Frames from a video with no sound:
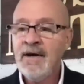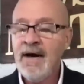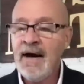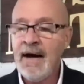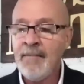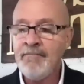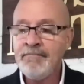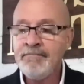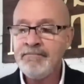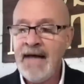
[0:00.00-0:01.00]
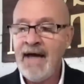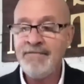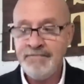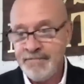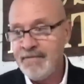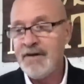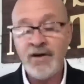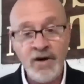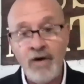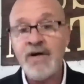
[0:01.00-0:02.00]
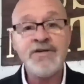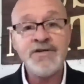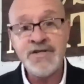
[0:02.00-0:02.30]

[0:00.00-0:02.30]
had the courage